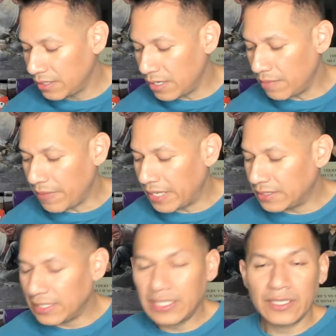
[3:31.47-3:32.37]

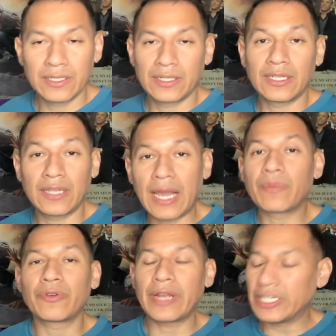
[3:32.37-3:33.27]
amazing
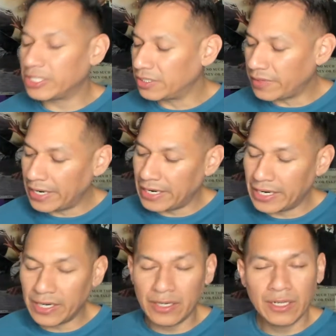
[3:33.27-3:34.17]
collaboration right
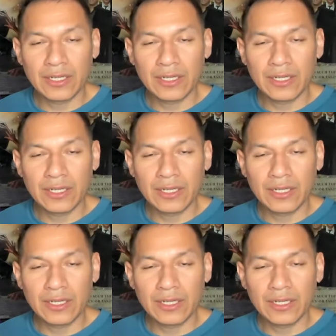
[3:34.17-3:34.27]
here.